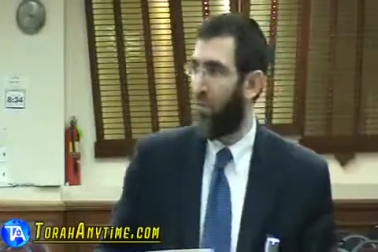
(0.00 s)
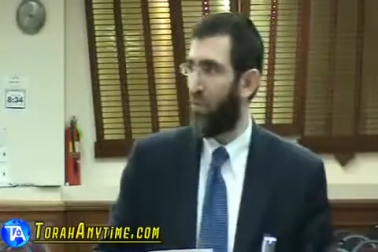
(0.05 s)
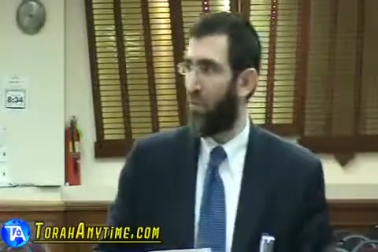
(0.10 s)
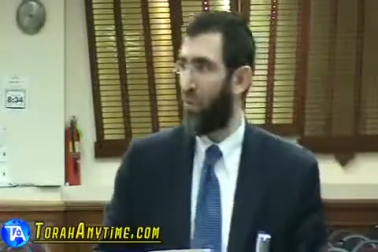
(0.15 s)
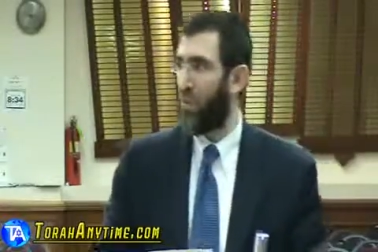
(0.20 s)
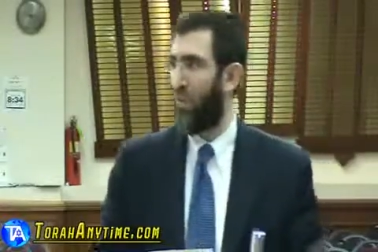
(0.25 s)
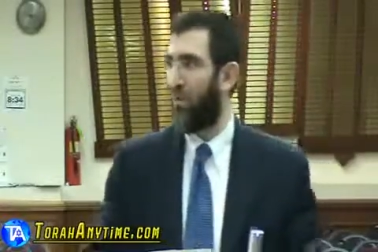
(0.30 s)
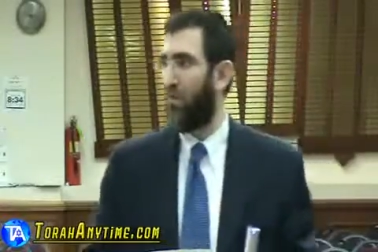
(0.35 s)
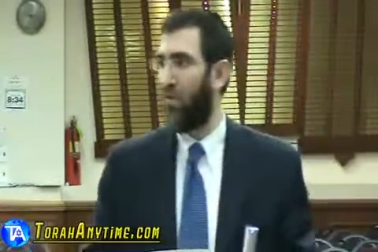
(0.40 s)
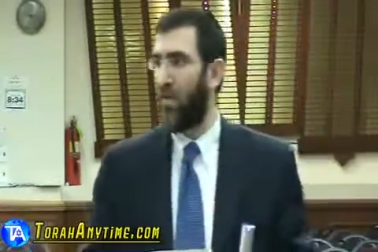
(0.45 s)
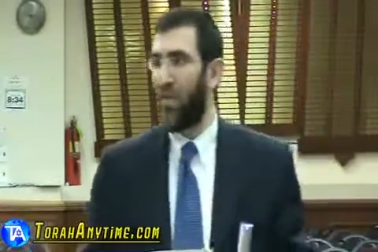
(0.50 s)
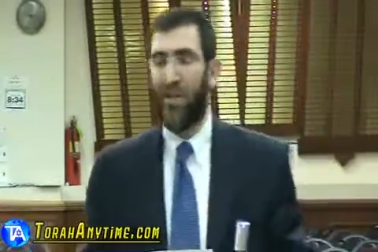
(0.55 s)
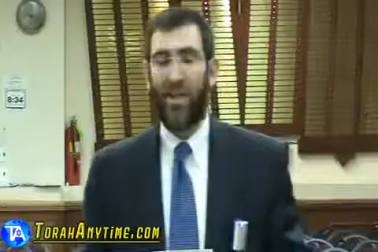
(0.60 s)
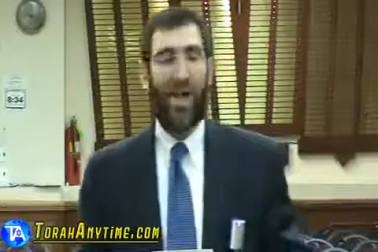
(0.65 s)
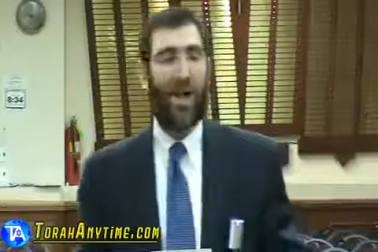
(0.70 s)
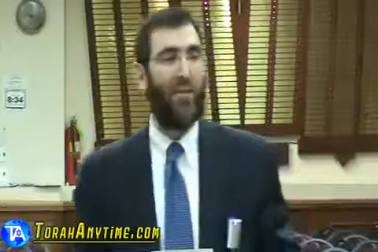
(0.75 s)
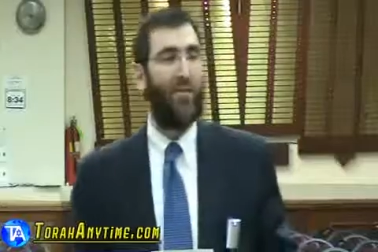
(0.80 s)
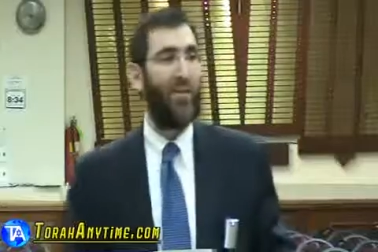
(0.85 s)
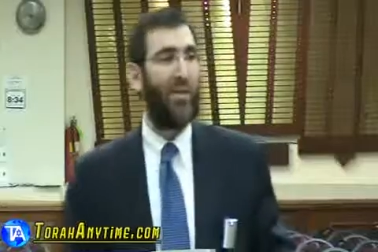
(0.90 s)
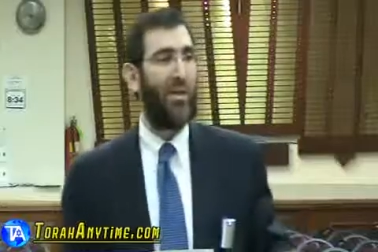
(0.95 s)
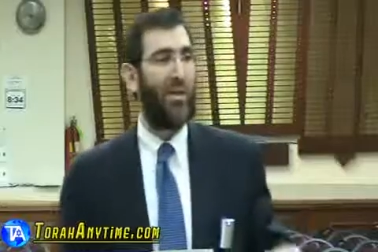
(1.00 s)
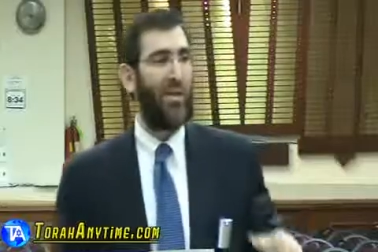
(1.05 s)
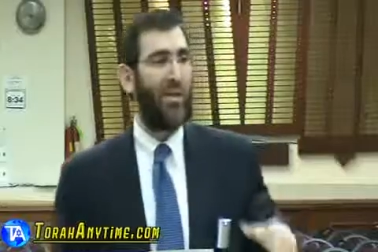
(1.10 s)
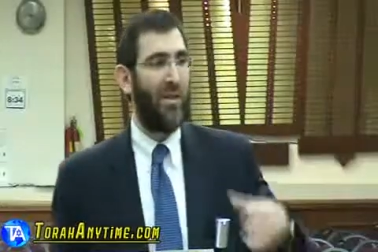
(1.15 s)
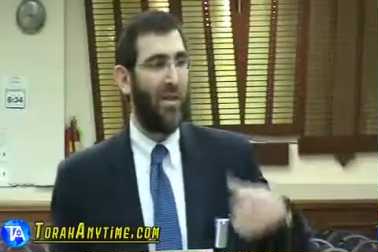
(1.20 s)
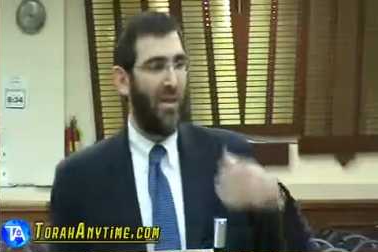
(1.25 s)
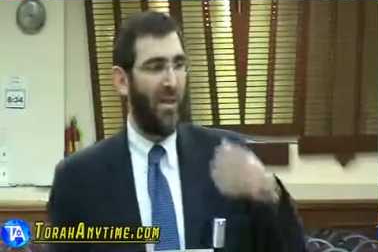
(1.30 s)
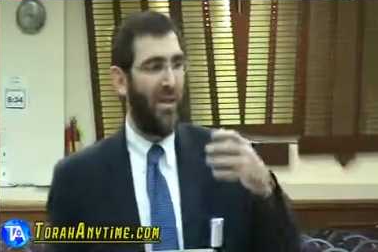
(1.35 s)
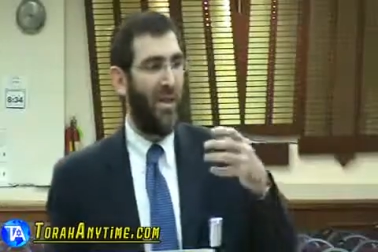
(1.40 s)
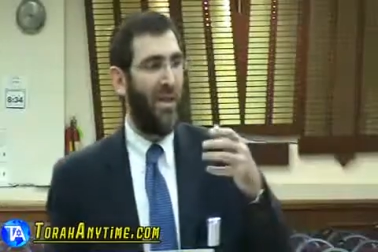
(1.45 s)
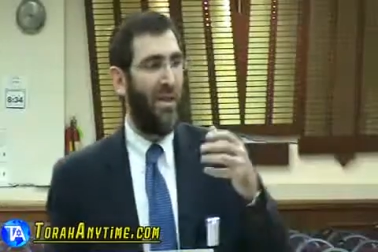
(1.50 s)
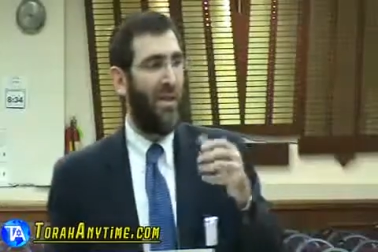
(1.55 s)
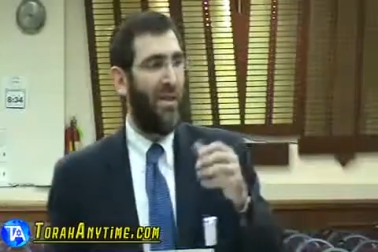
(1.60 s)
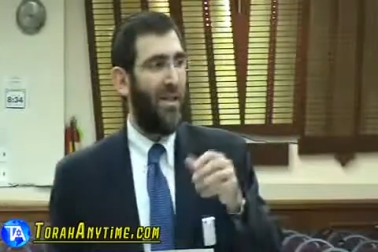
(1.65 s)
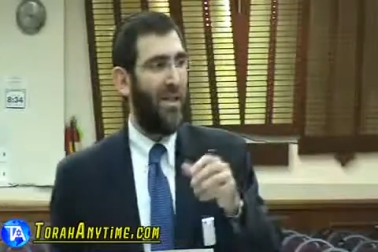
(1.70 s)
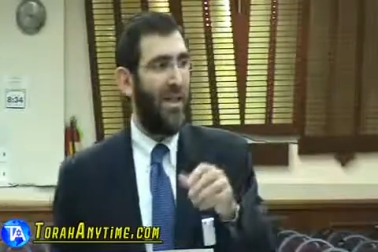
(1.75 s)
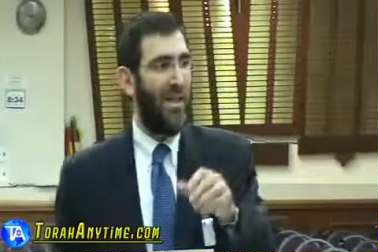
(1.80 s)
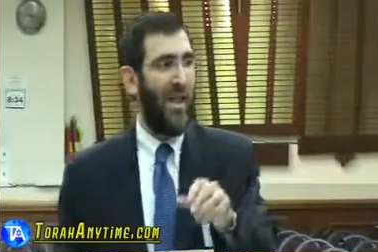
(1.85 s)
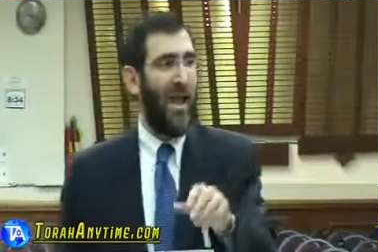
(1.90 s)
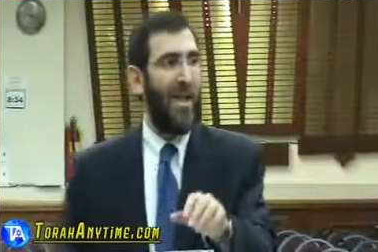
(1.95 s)
Most of the Talmud is
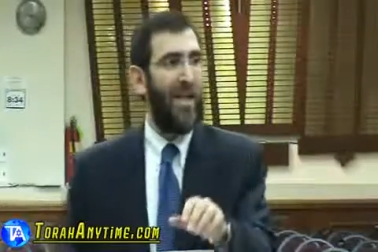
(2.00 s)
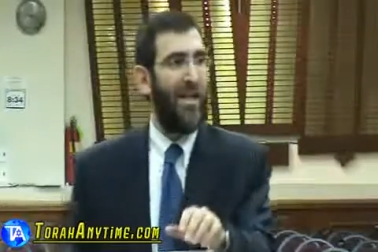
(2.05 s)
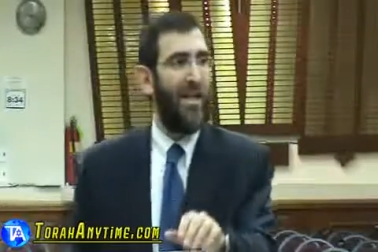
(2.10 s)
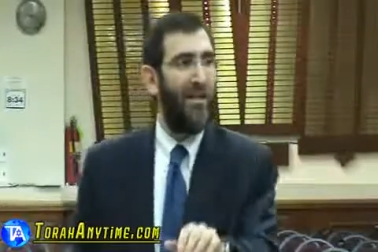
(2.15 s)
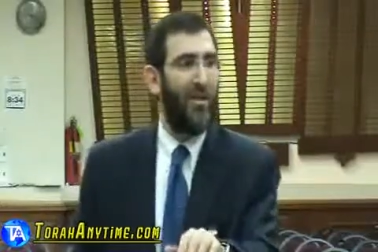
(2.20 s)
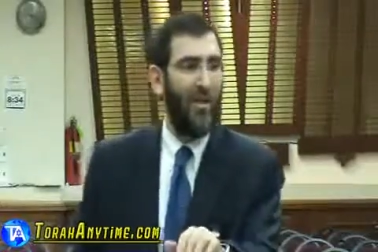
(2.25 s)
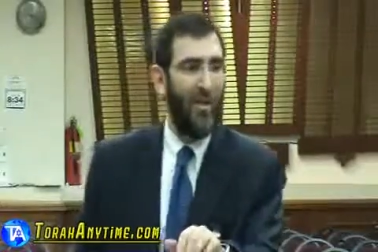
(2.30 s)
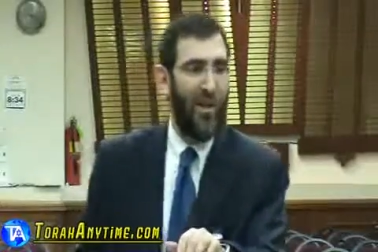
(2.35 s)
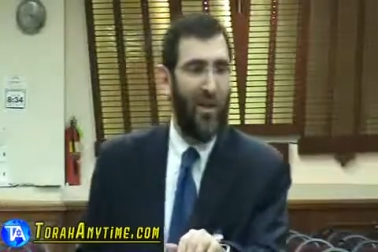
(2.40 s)
decided,